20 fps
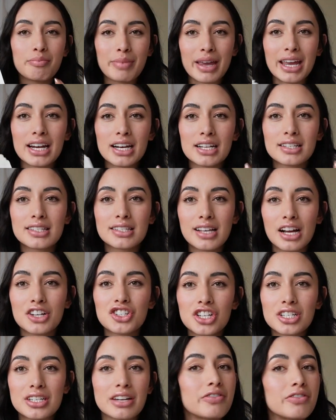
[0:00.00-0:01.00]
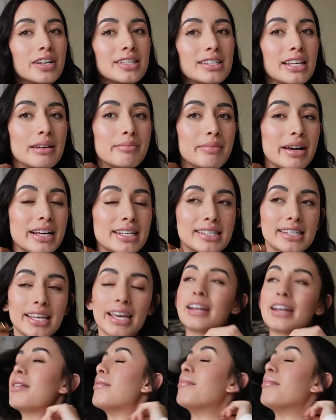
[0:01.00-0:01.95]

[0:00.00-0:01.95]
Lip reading: made such a difference in my skin.